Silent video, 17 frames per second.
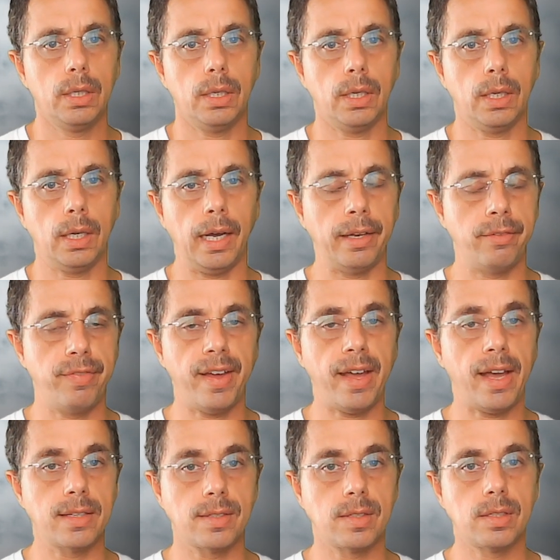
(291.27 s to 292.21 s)

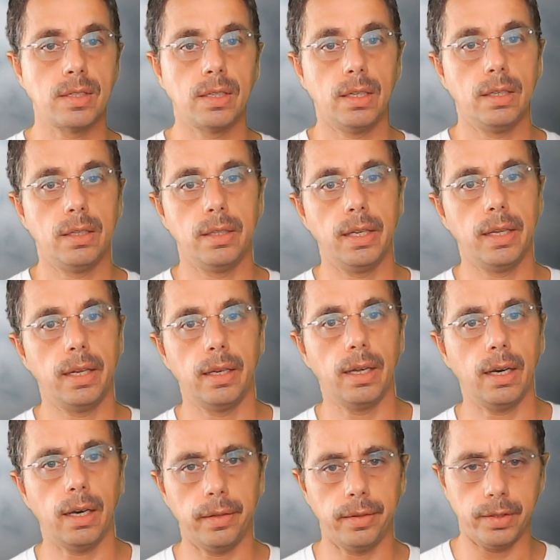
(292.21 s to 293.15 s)
advanced than
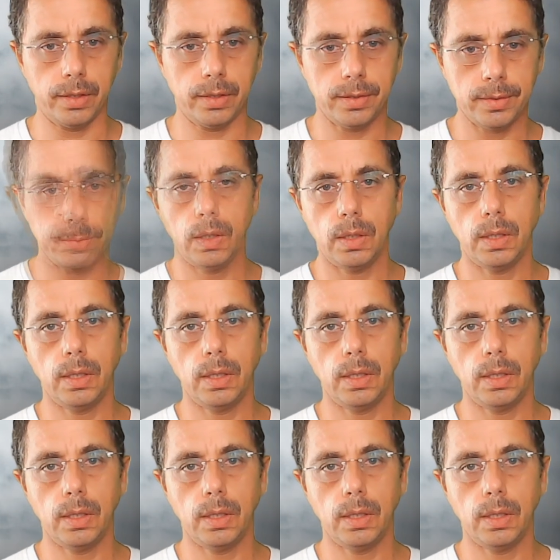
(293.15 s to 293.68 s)
others.